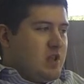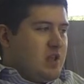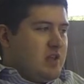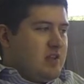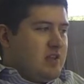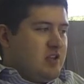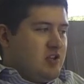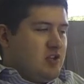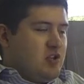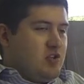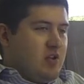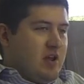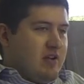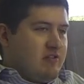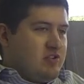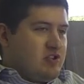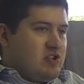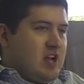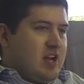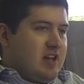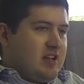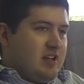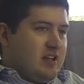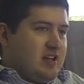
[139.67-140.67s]
that you have a
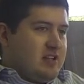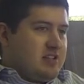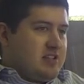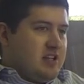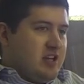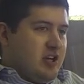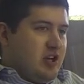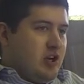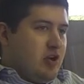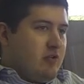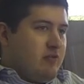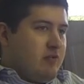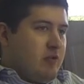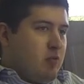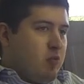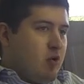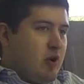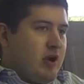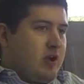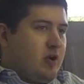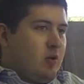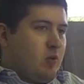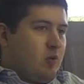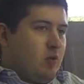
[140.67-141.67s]
checklist, and if you
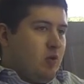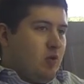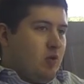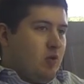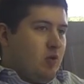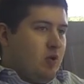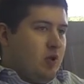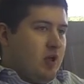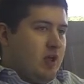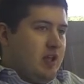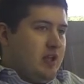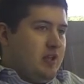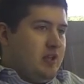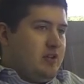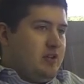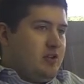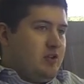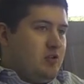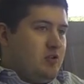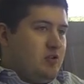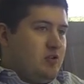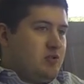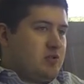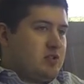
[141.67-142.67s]
break a rule and
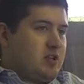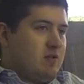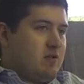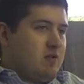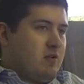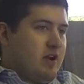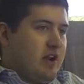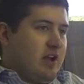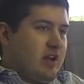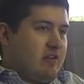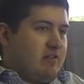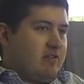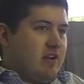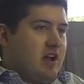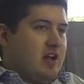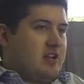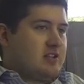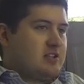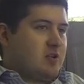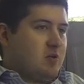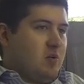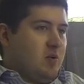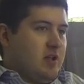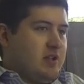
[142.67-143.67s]
you suffer a negative
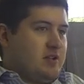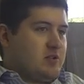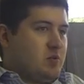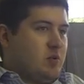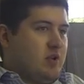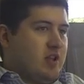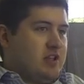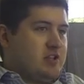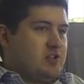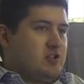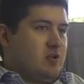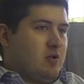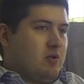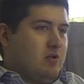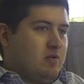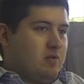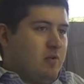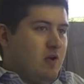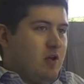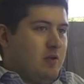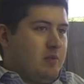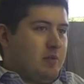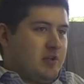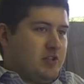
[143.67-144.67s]
consequence, well, that's your own
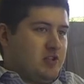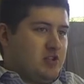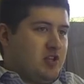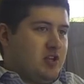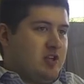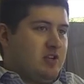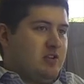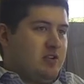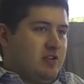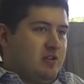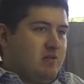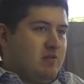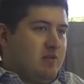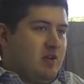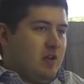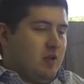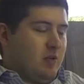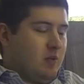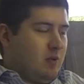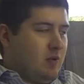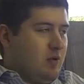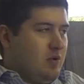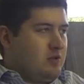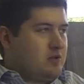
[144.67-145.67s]
fault because you didn't follow
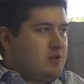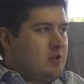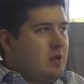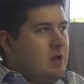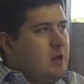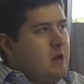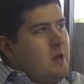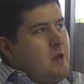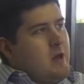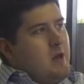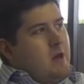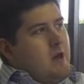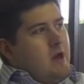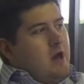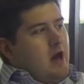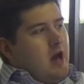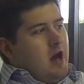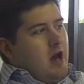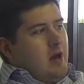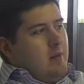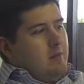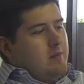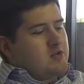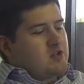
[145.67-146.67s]
the rules.
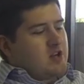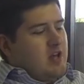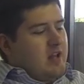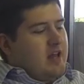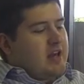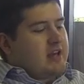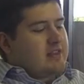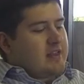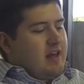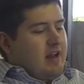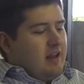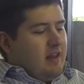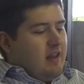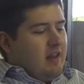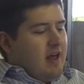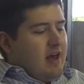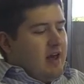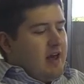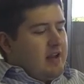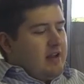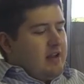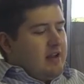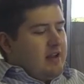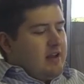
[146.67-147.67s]
So I like that a
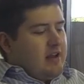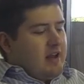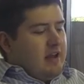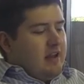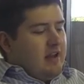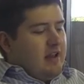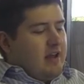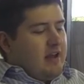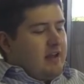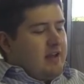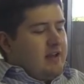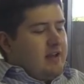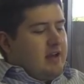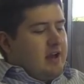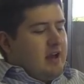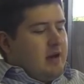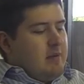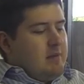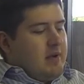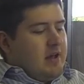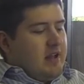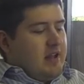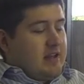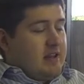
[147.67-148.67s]
lot. I like
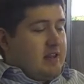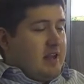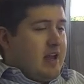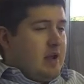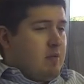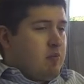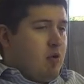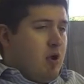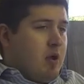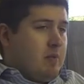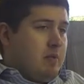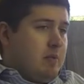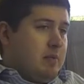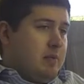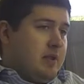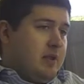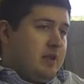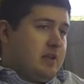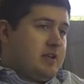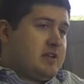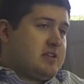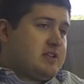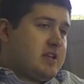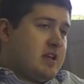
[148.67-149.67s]
the high
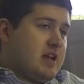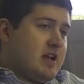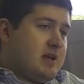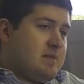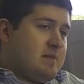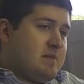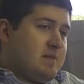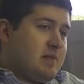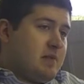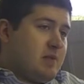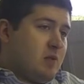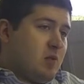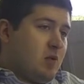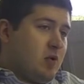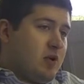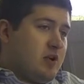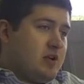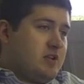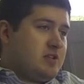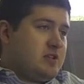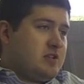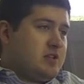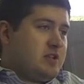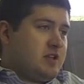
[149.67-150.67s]
probability setup,
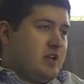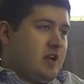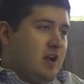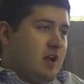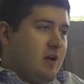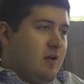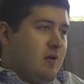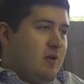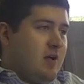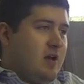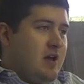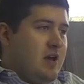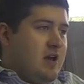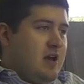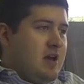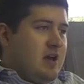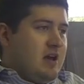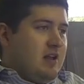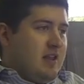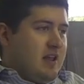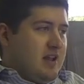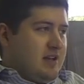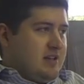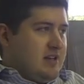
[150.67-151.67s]
whereas
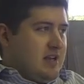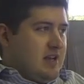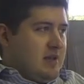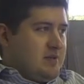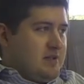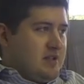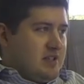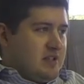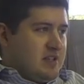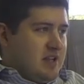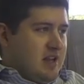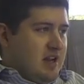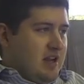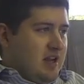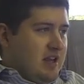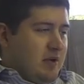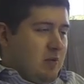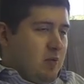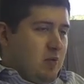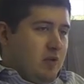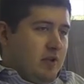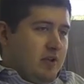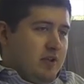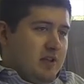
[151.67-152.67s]
a lot of times it's kind of
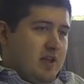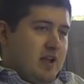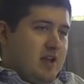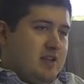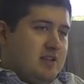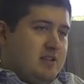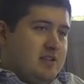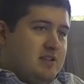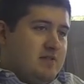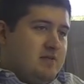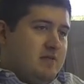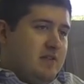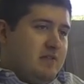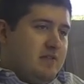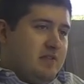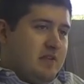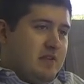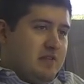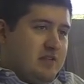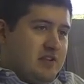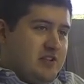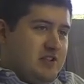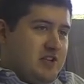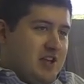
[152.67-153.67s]
like rolling dice. It's
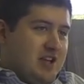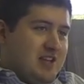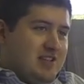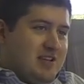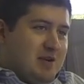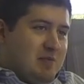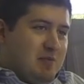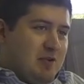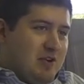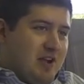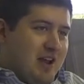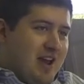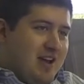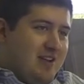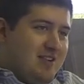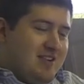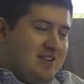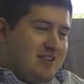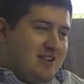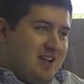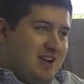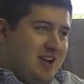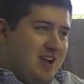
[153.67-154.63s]
50-50 chance up or down,